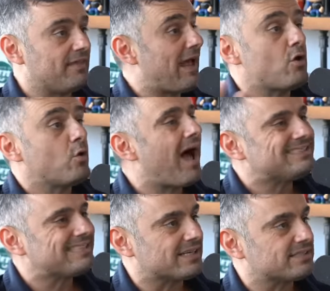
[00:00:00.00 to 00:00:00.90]
They have no
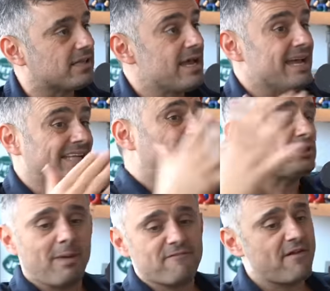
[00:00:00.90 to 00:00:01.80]
context. It's
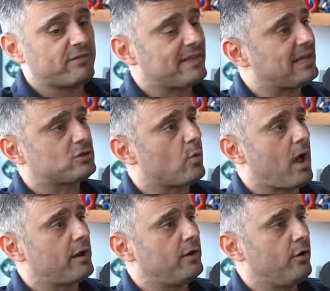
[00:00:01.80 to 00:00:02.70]
actually my favorite thing that's going
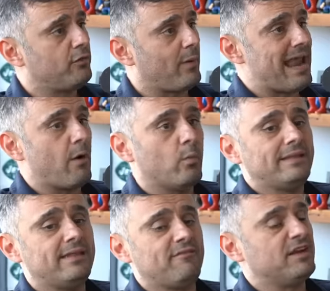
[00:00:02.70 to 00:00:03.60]
on in Earth right now. We
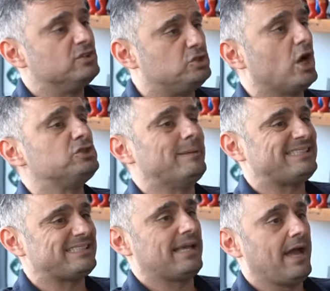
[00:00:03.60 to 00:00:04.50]
live in a judgment
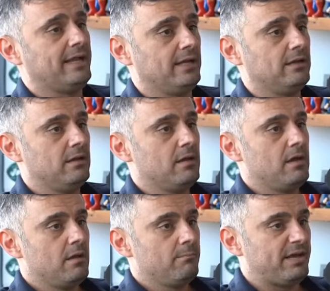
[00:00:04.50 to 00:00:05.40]
society
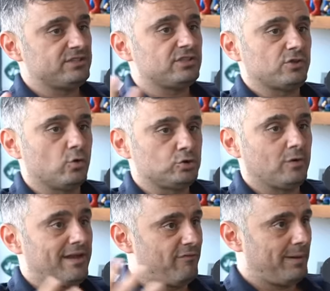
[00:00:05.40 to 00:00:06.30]
because it's social
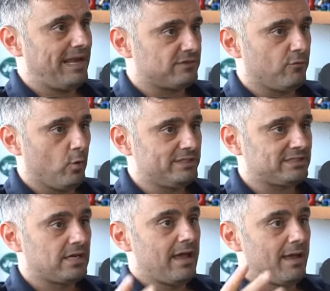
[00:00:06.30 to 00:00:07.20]
and everybody has a
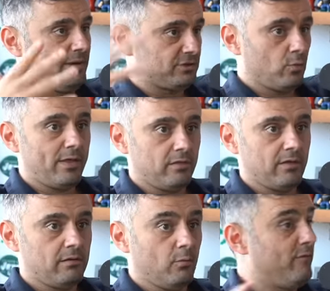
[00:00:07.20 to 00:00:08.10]
voice, and because the way
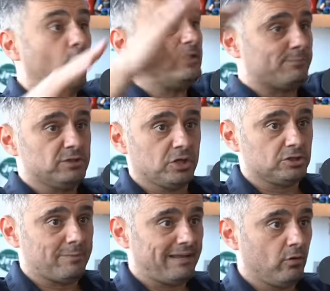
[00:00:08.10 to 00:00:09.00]
we've always been
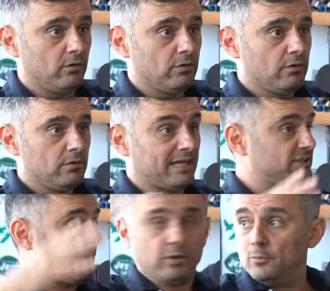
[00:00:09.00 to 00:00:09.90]
judgmental. That's
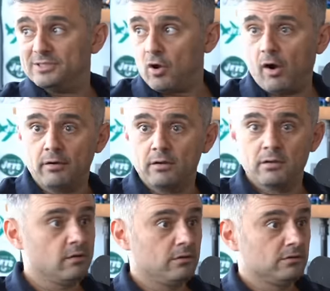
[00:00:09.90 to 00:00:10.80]
how humans are
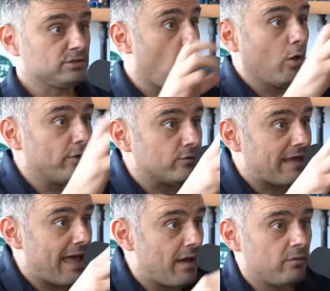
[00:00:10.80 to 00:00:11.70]
small little
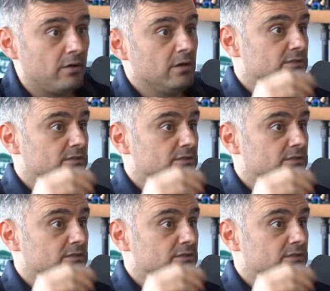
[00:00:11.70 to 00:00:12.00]
town.